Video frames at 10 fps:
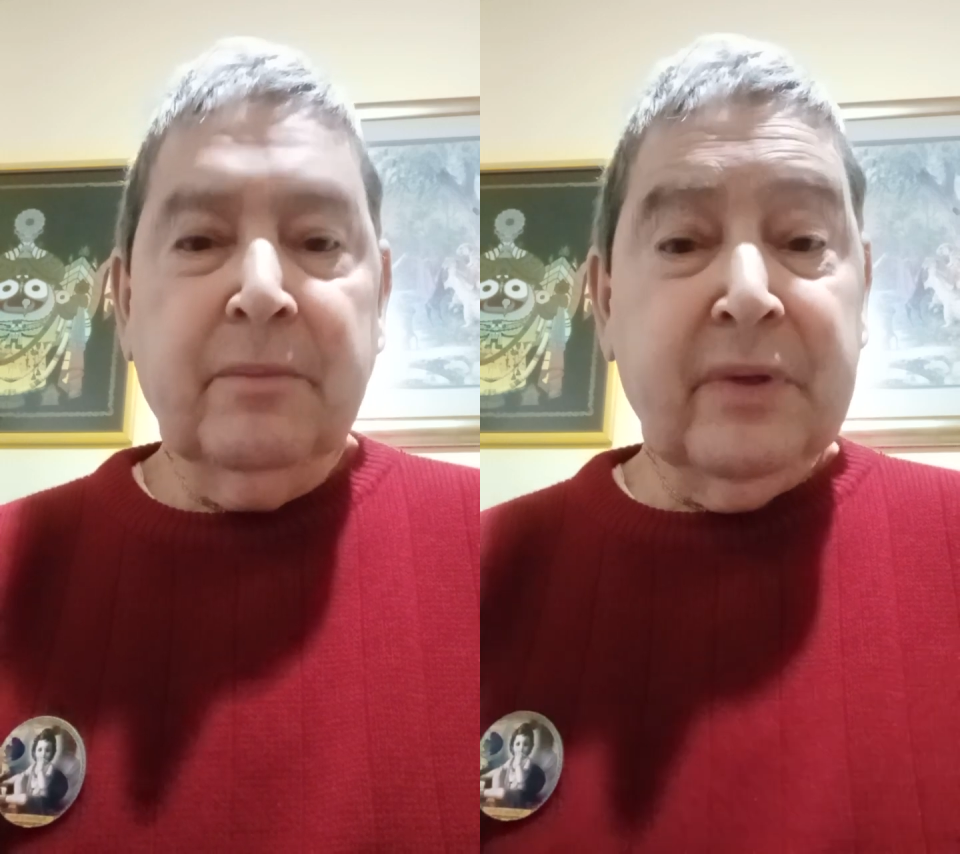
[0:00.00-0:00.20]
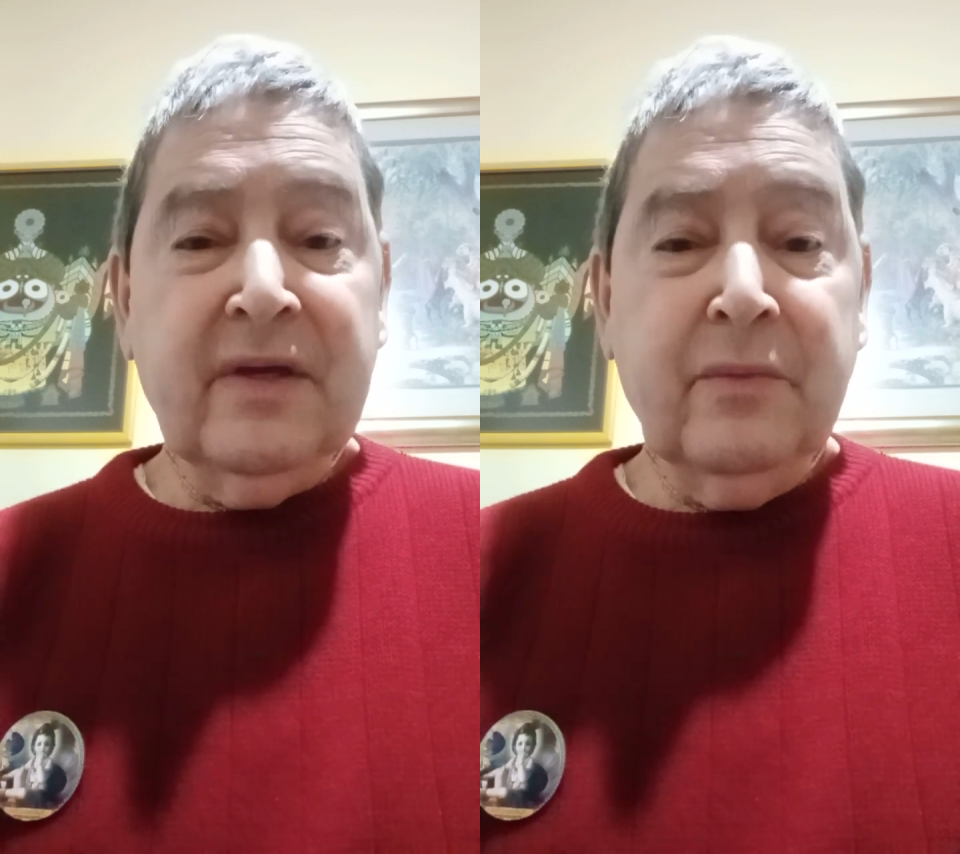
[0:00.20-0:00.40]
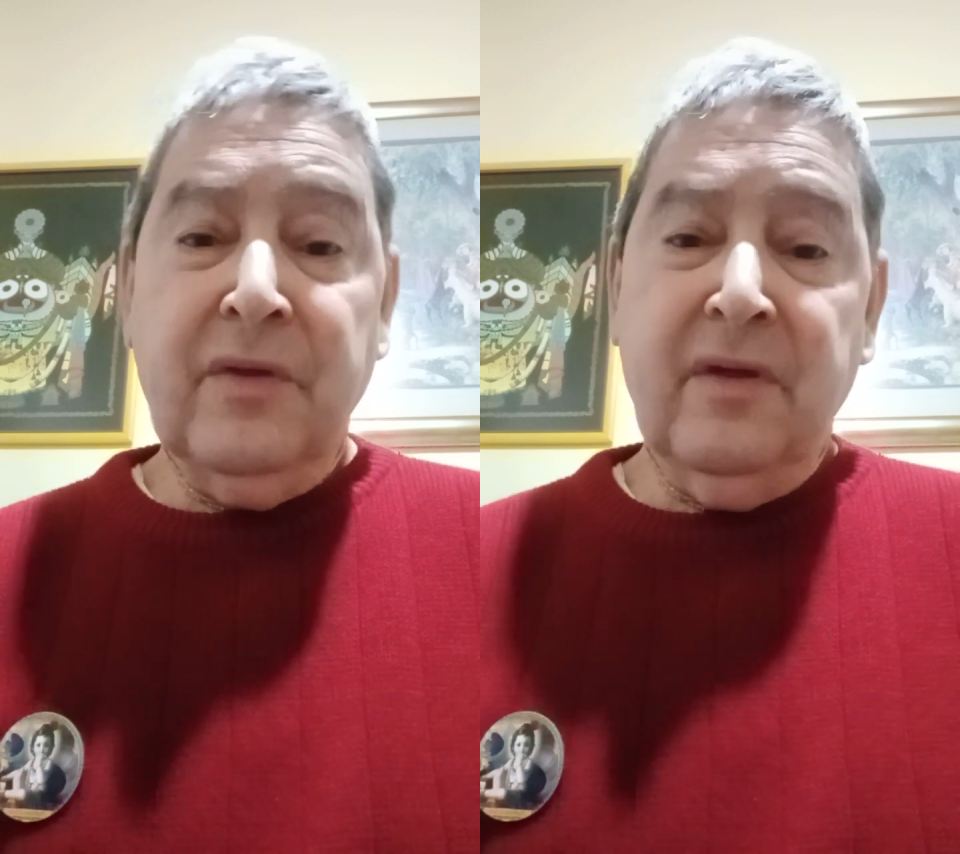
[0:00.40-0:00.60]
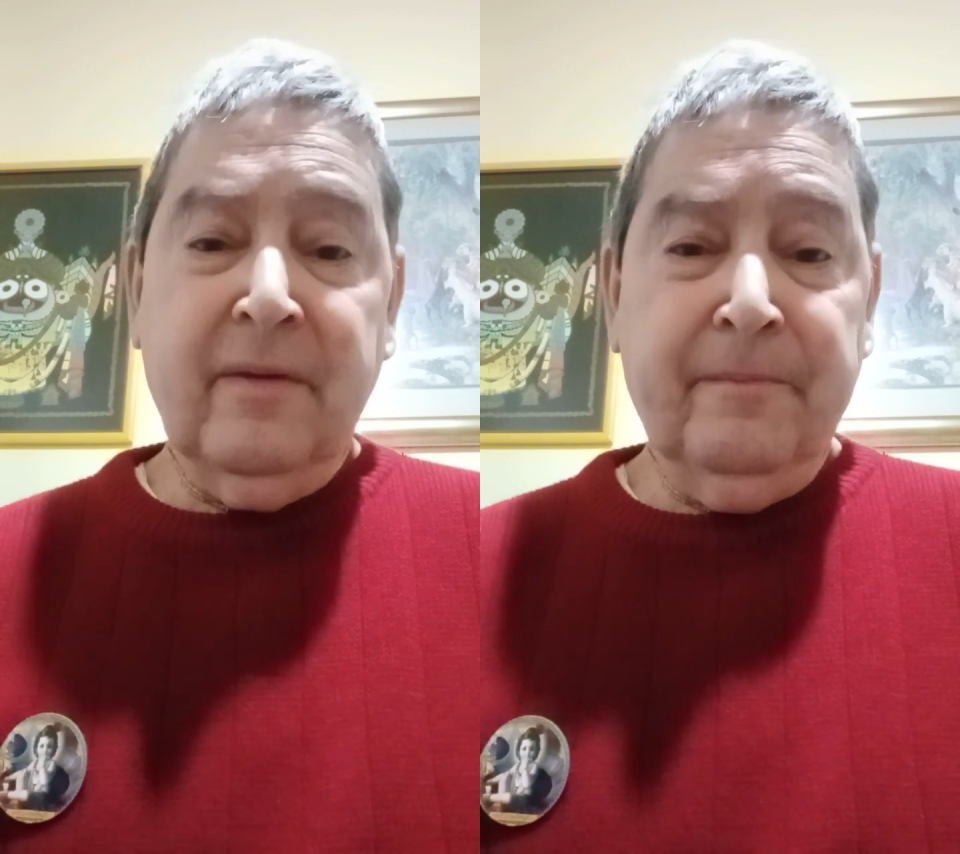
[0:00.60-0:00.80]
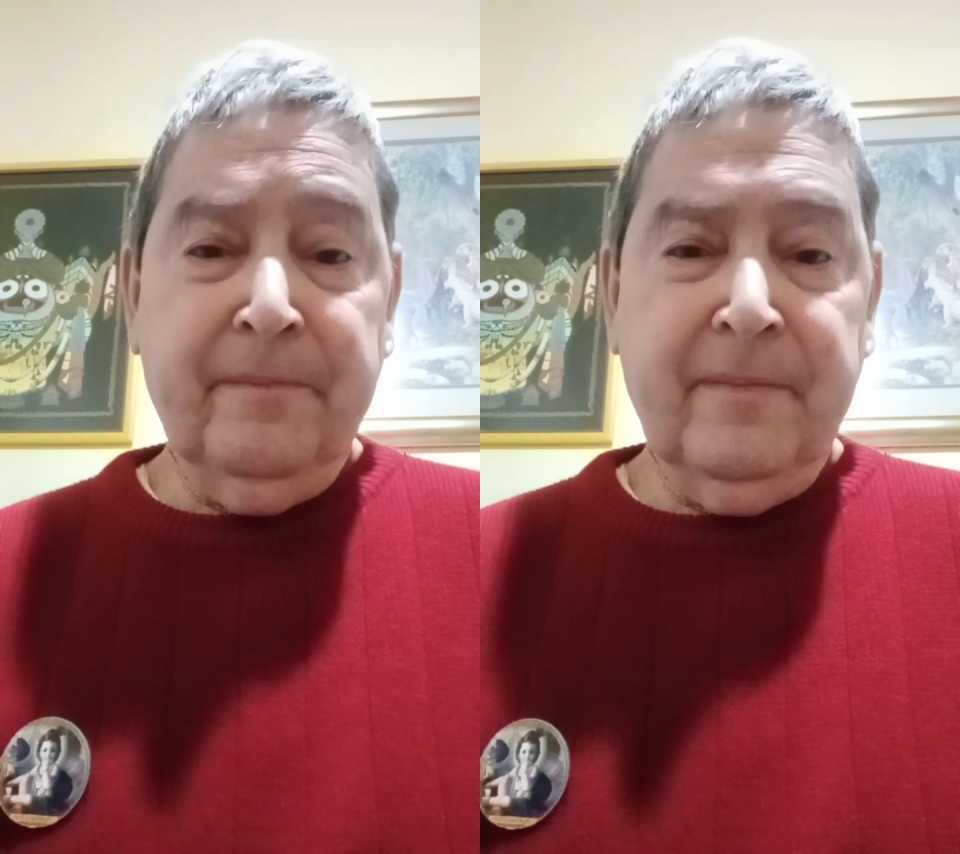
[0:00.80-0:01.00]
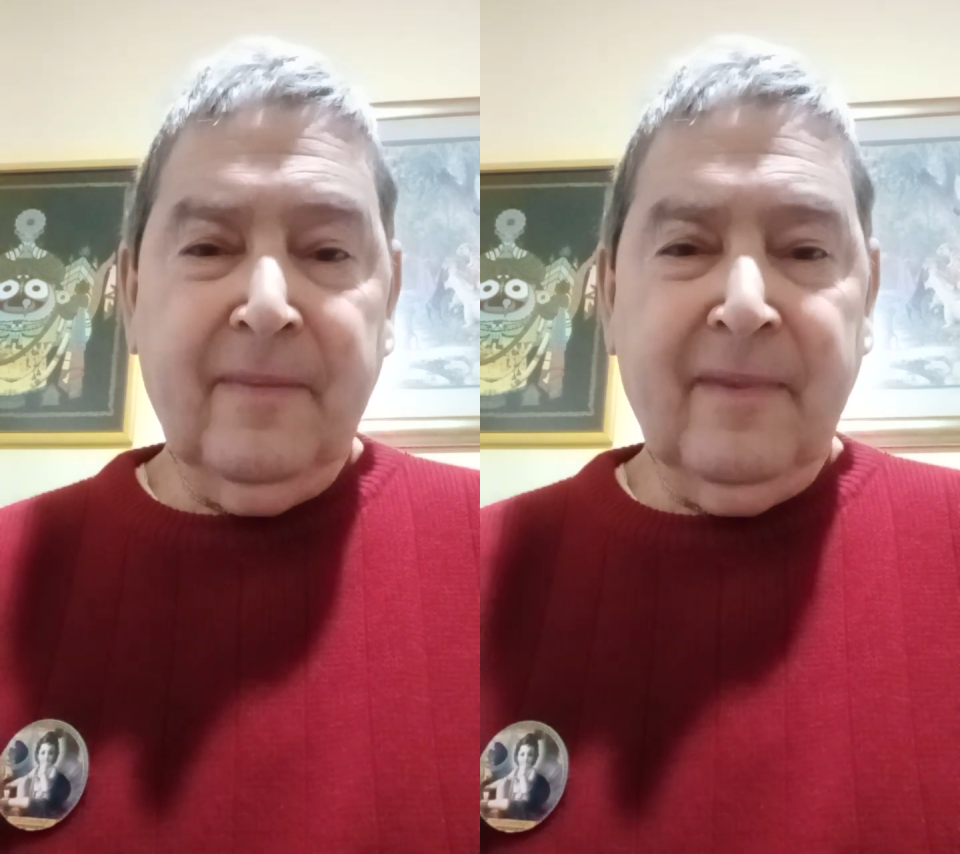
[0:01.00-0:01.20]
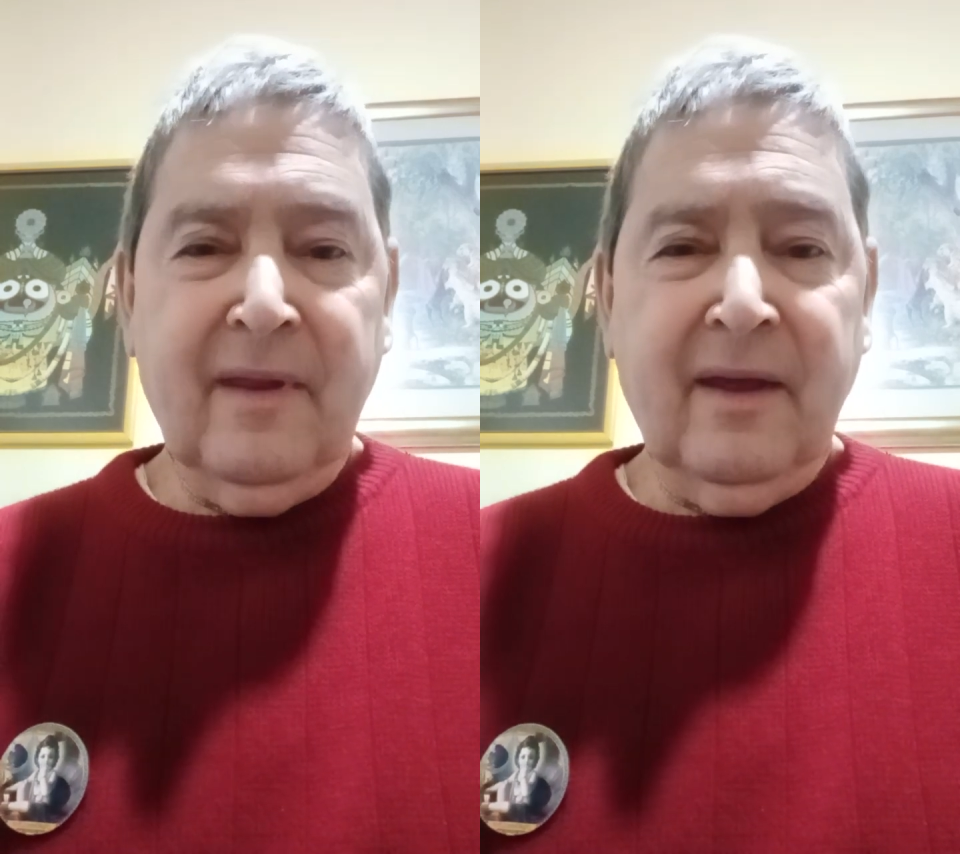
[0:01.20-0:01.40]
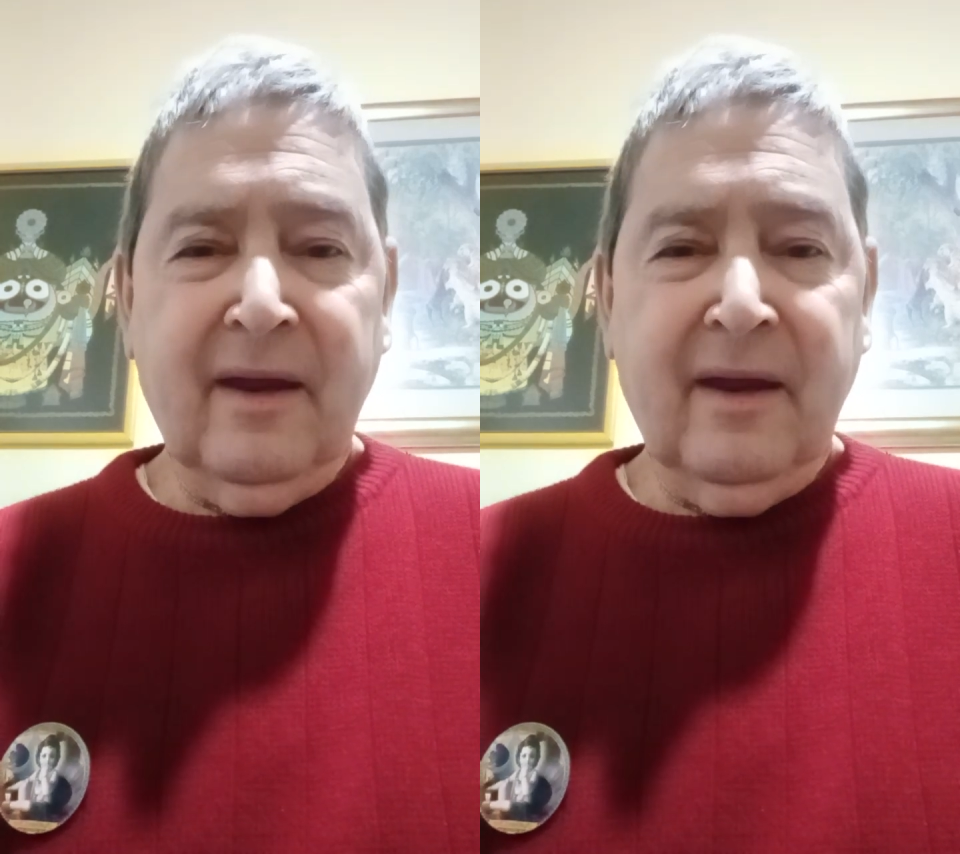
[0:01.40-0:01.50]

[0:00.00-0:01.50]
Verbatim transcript: being with Him.